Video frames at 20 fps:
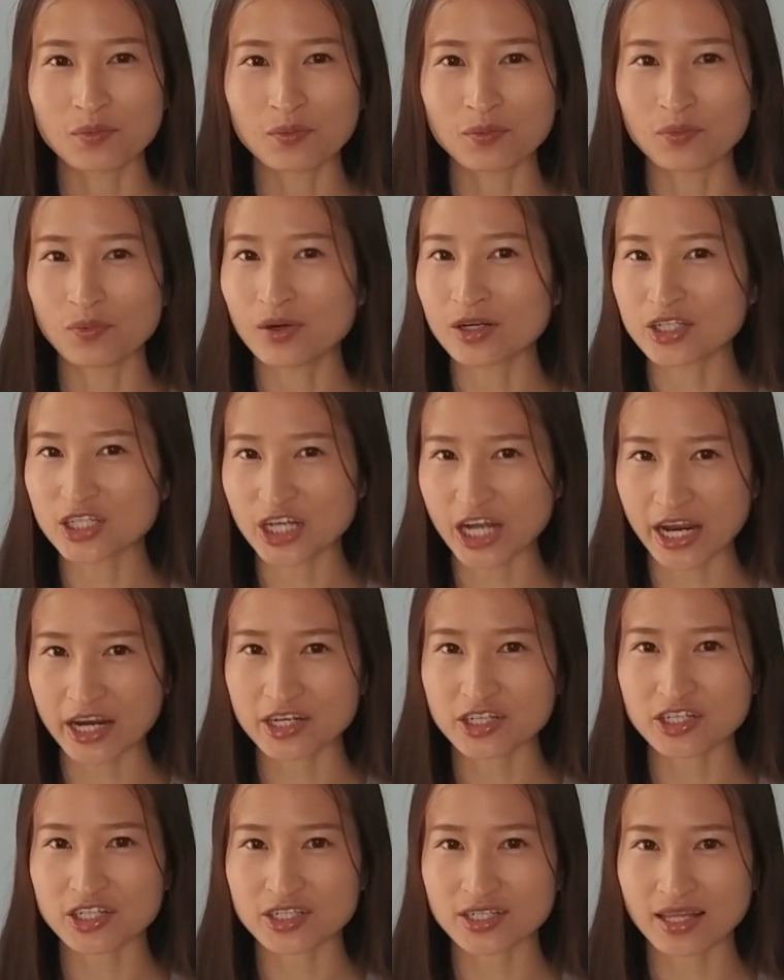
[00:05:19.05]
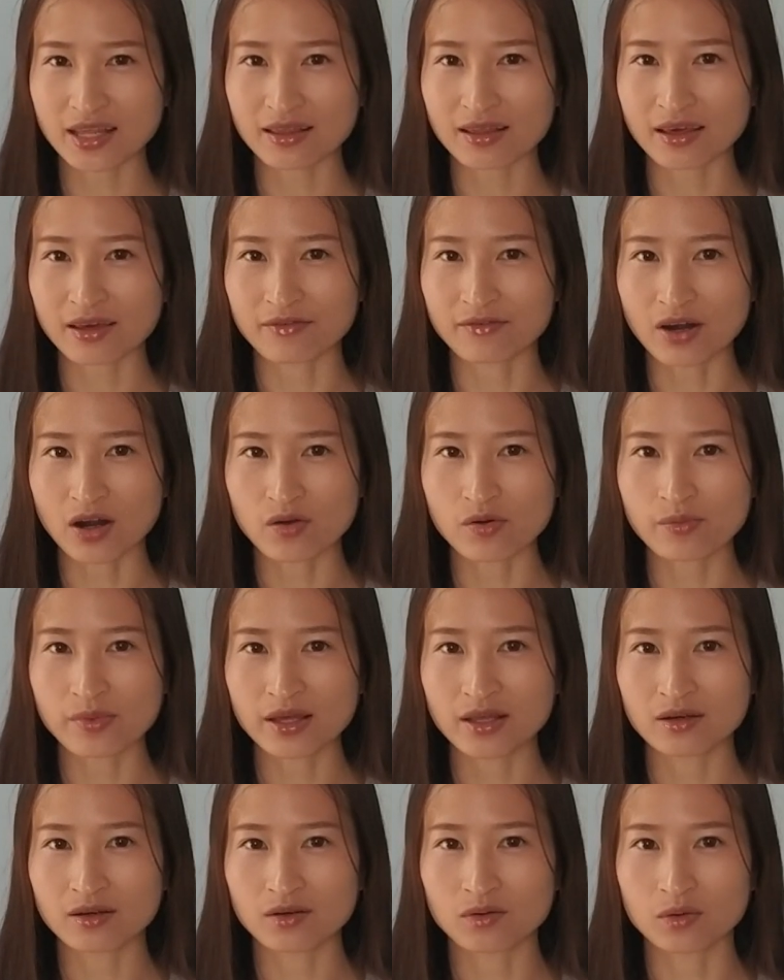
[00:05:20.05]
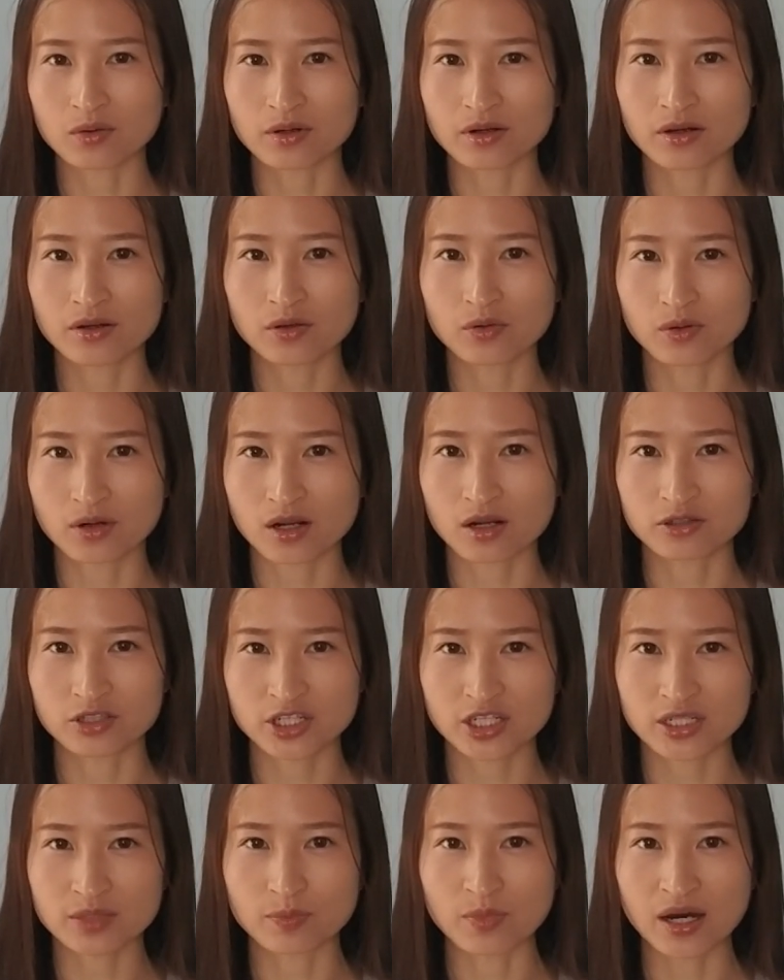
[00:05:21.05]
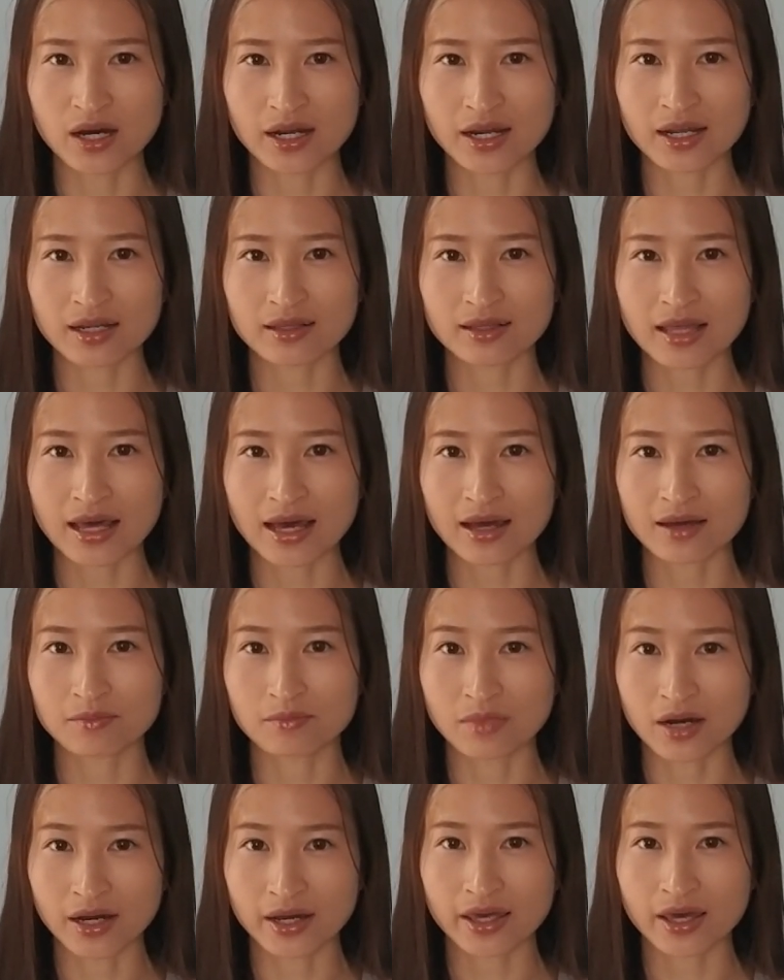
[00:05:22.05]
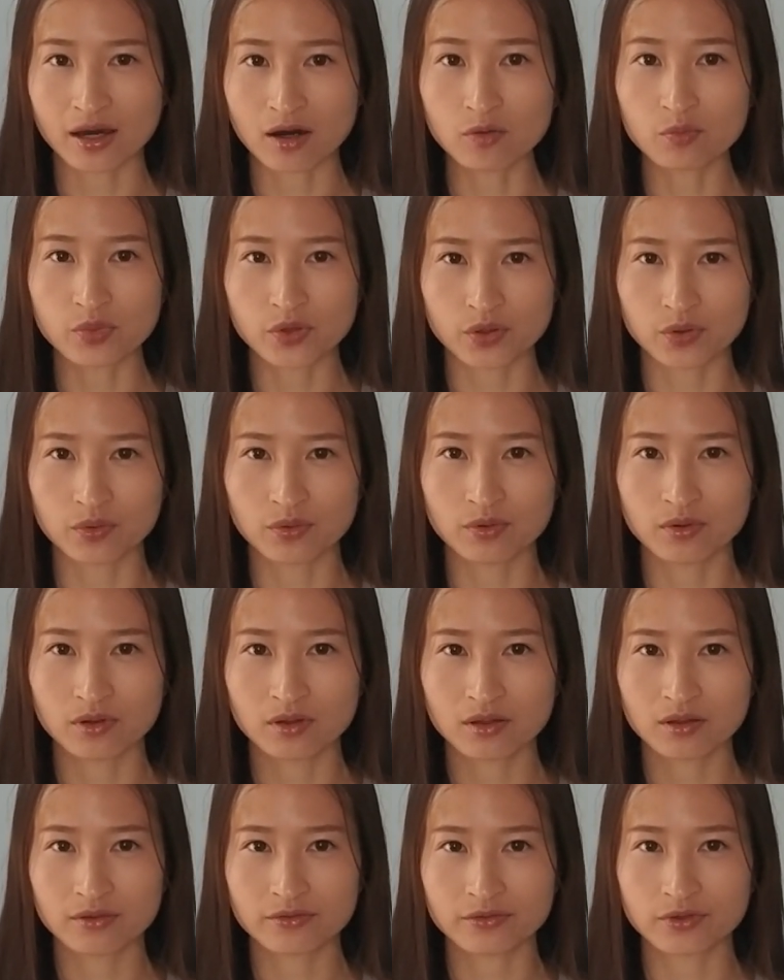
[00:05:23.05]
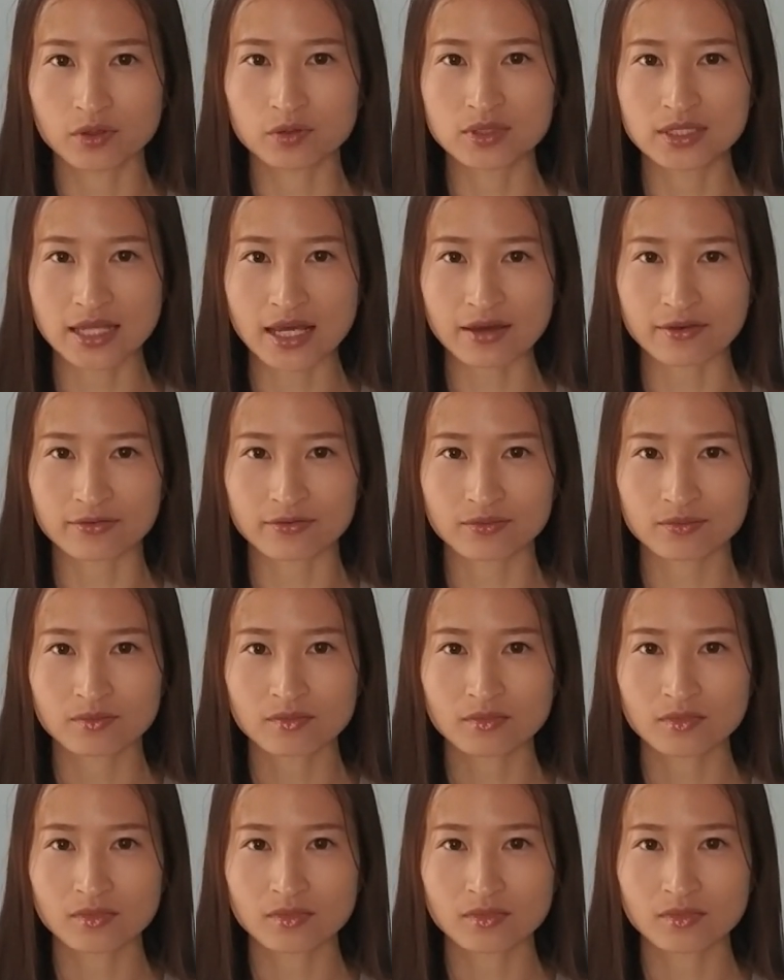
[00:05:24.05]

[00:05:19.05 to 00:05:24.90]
What changes in the environment or your conscious mind that might help you feel safe?